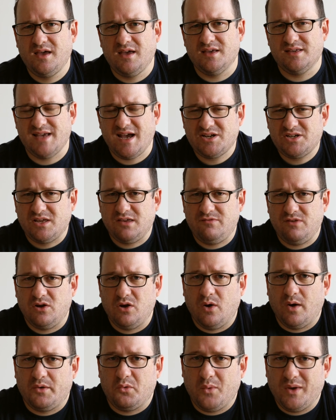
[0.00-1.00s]
is actually if you
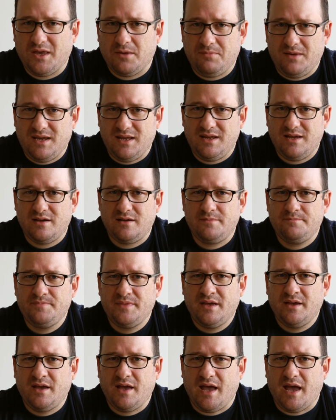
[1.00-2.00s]
go on Wikipedia
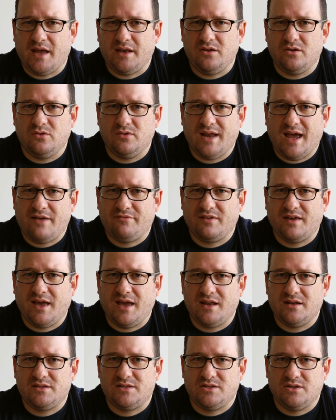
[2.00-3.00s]
and you
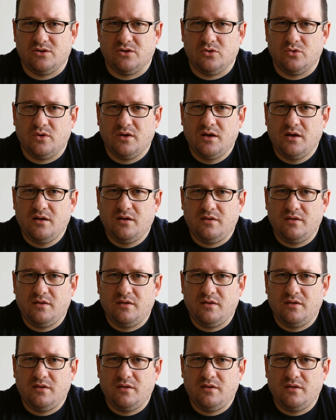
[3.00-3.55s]
navigate to